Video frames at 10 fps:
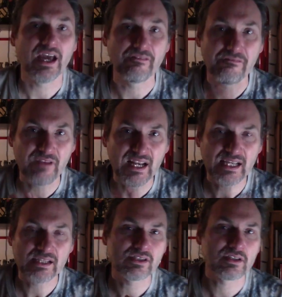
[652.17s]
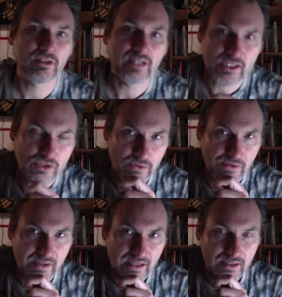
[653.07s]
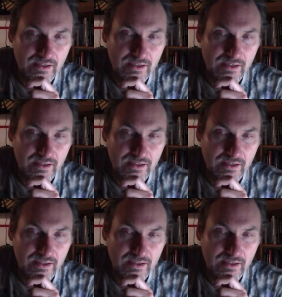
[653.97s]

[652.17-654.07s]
and feelings and all that sort of thing.